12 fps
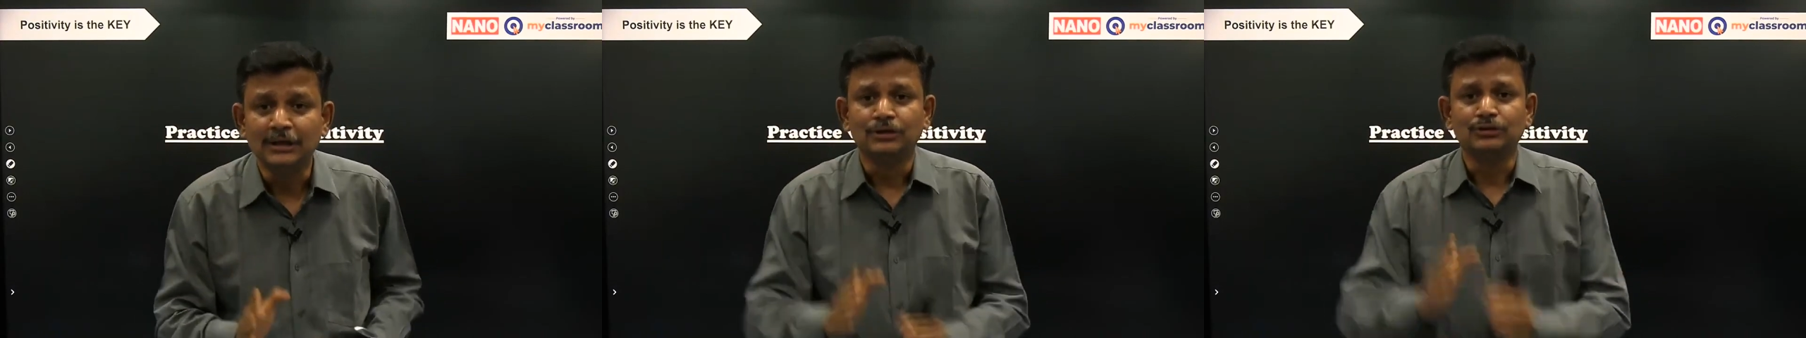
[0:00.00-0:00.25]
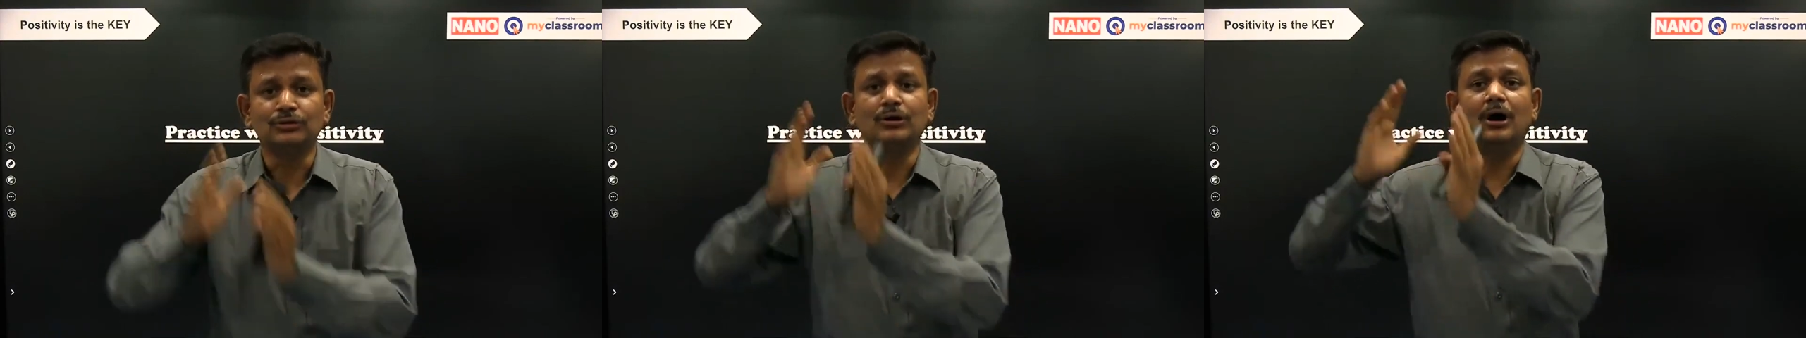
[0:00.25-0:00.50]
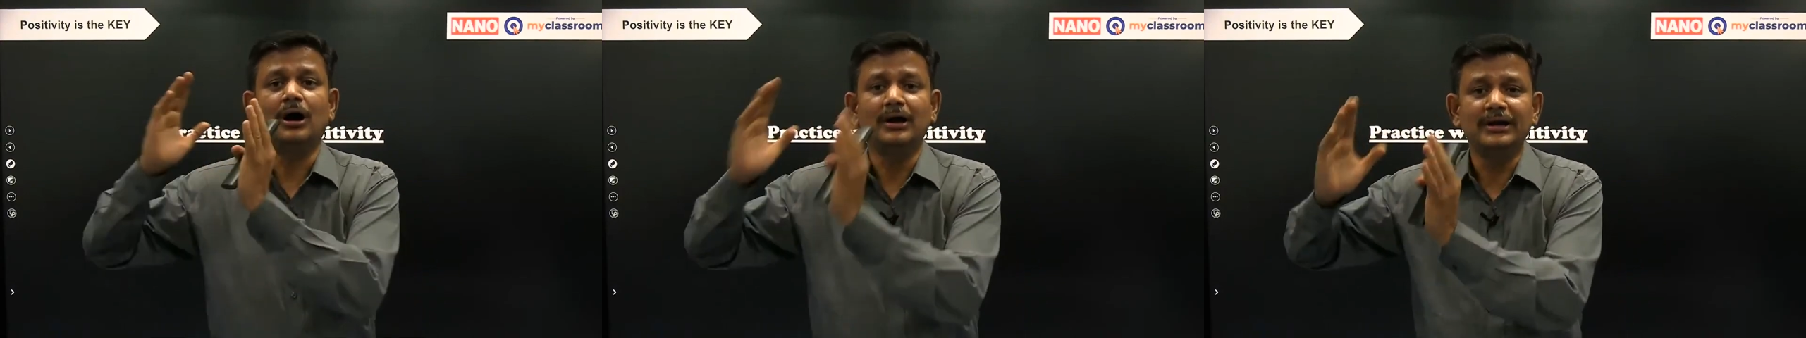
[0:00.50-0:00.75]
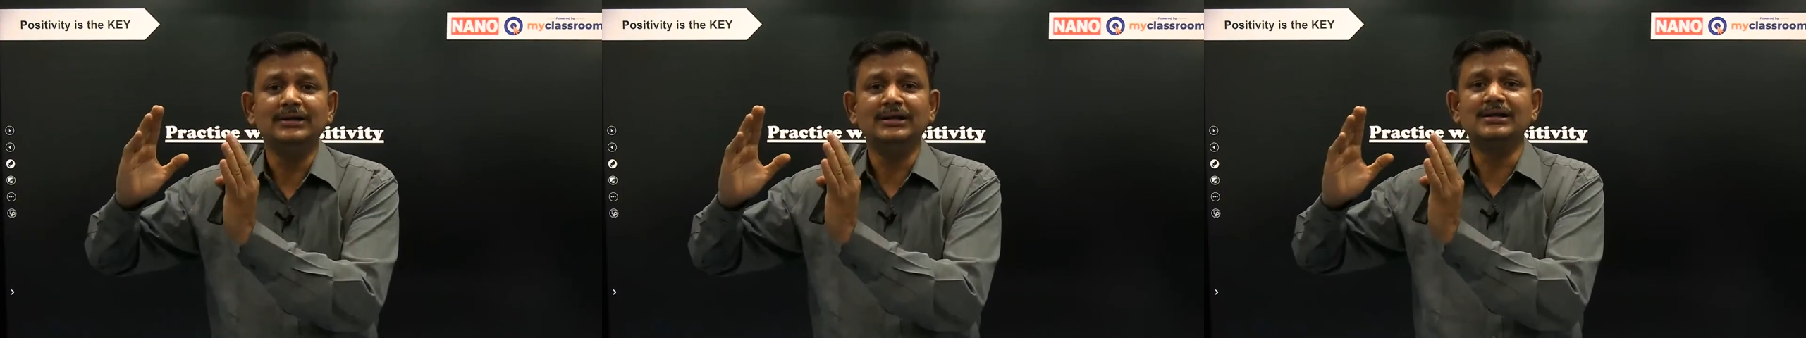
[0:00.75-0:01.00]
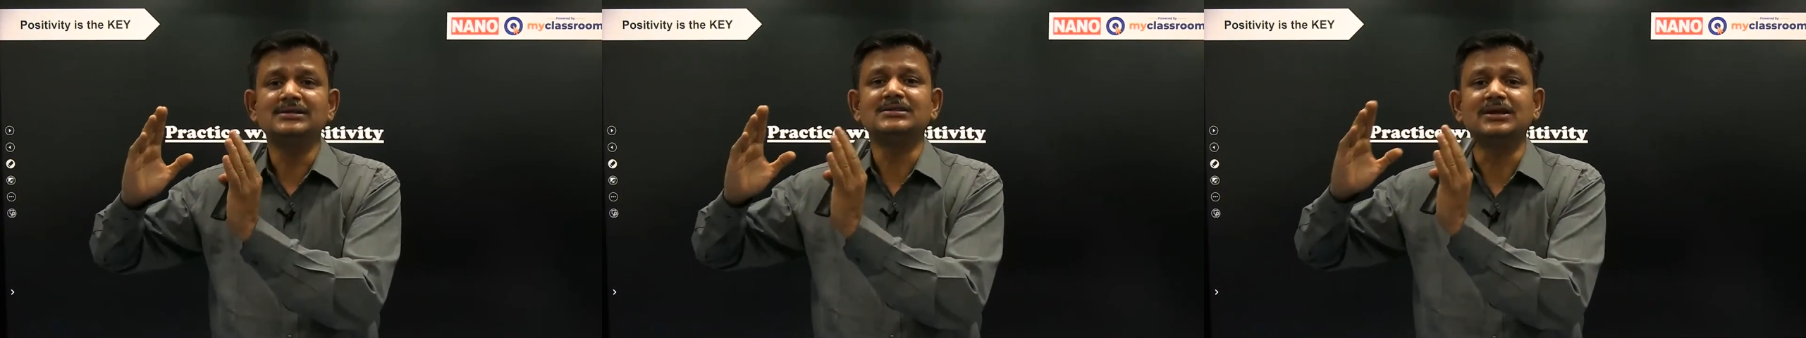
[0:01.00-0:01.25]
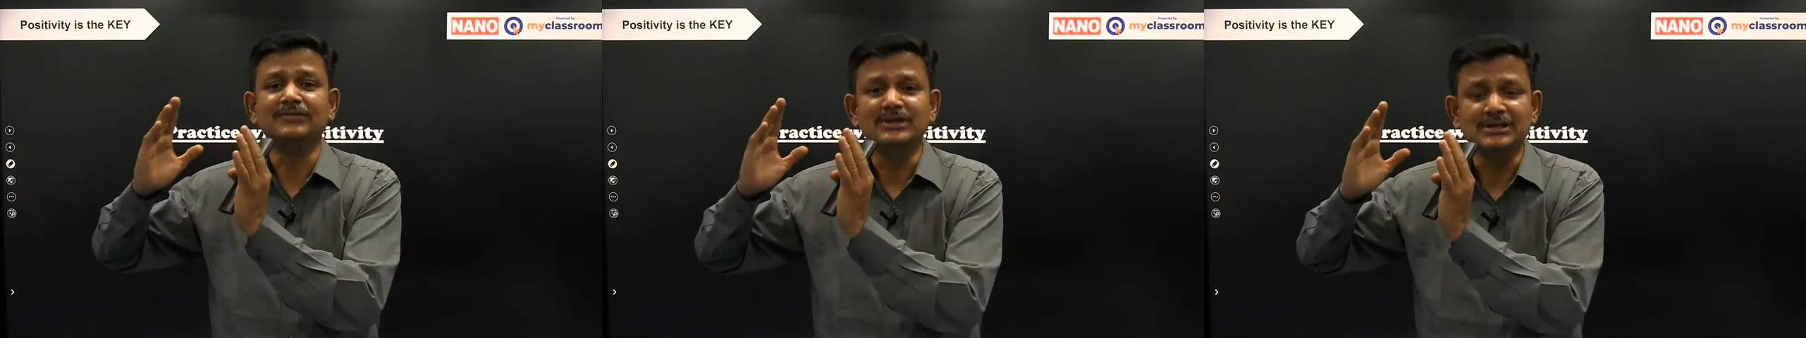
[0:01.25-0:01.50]
So already there is a
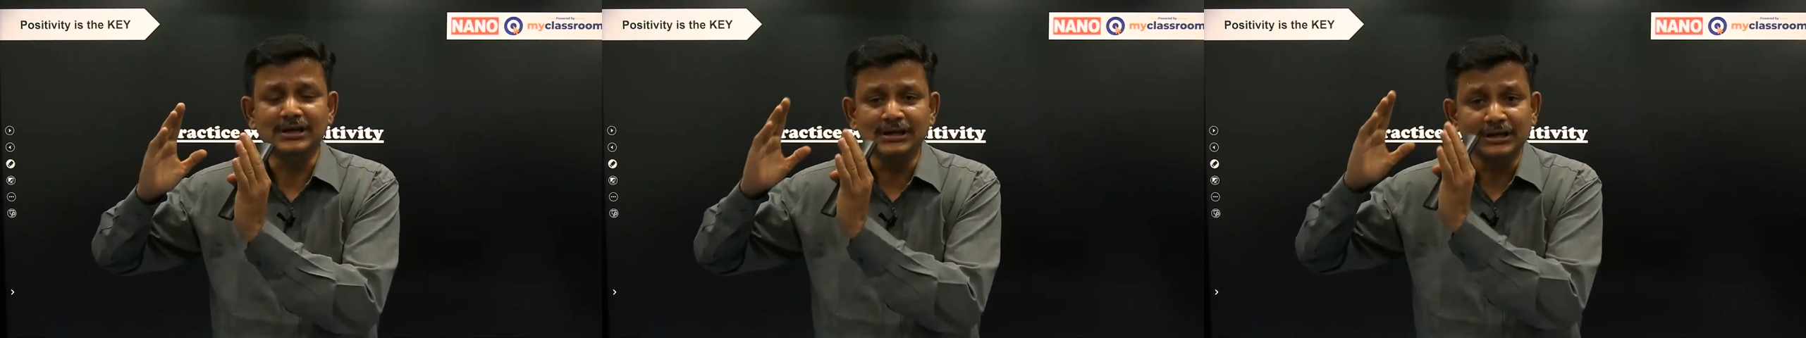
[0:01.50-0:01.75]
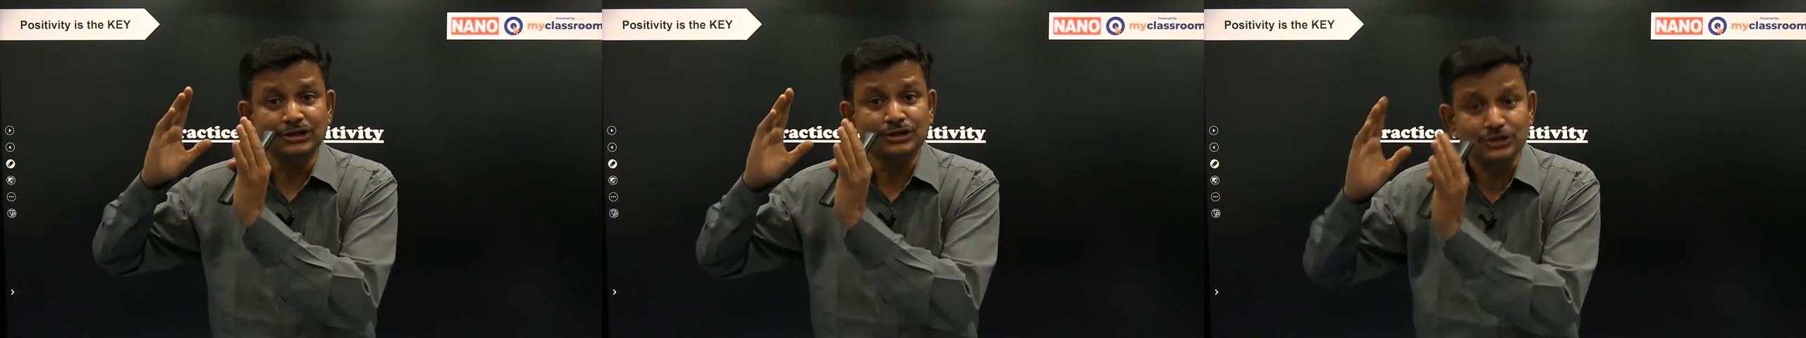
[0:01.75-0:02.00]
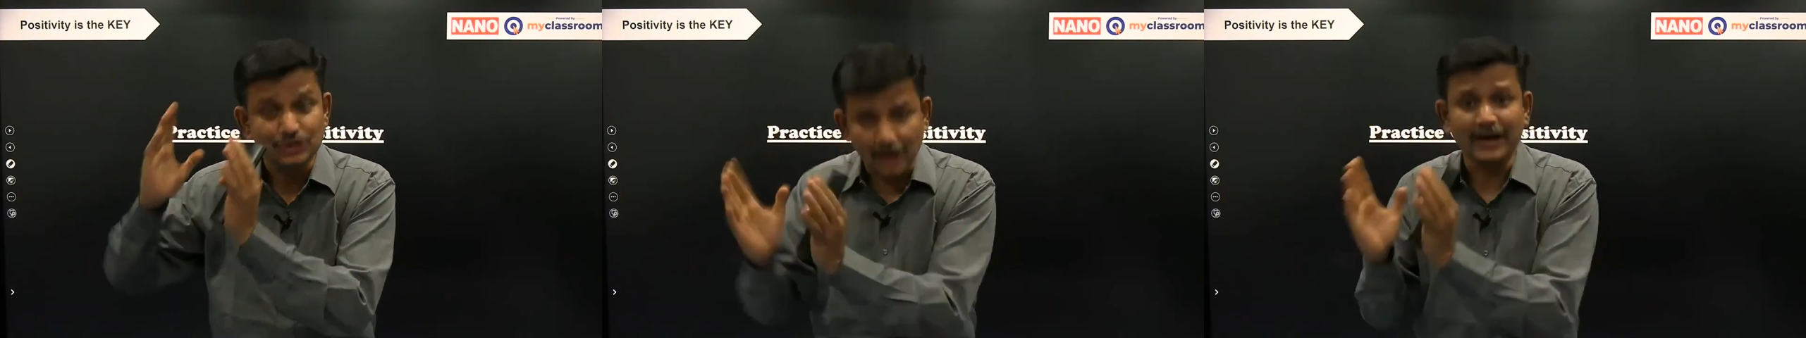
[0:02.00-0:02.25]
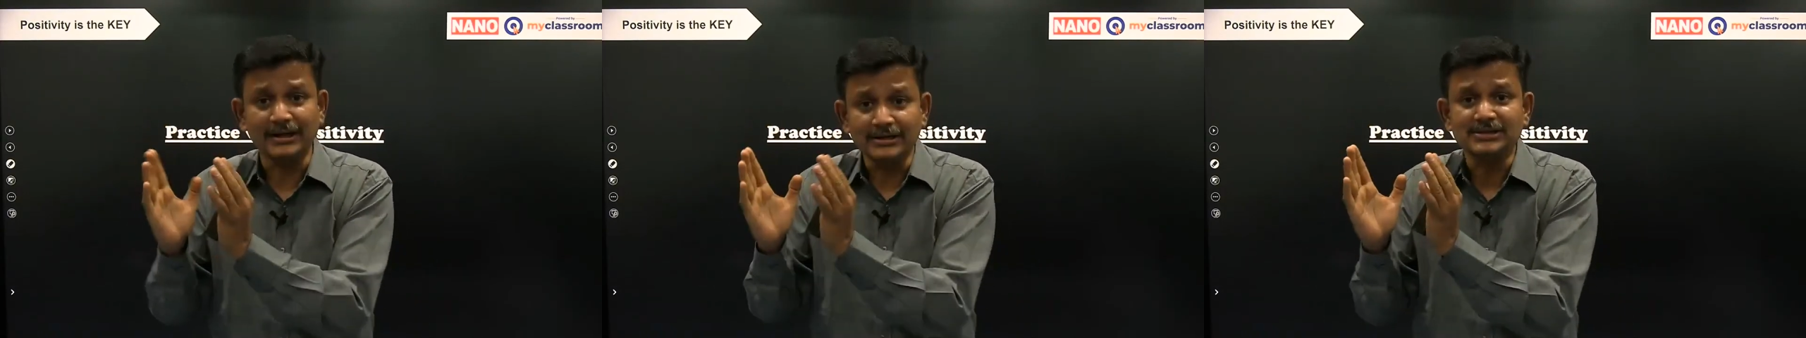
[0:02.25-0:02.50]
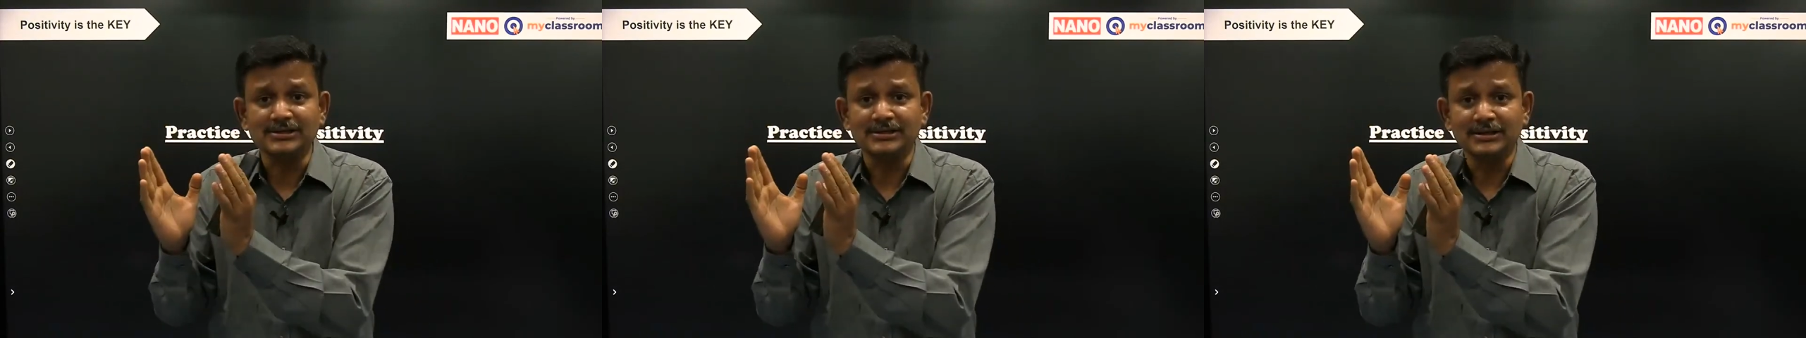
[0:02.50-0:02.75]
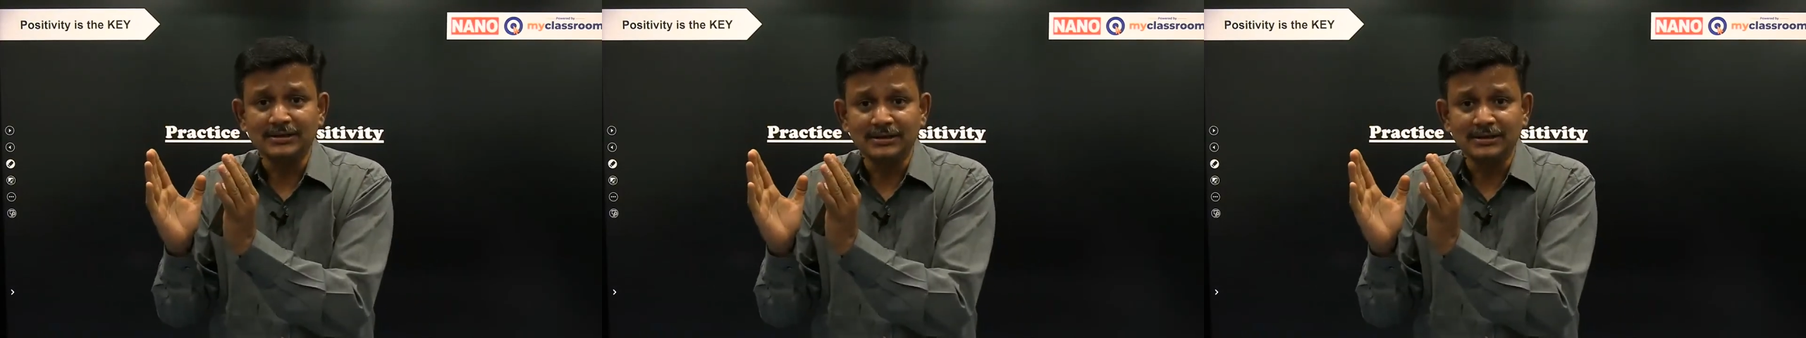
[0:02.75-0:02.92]
sufficient choice.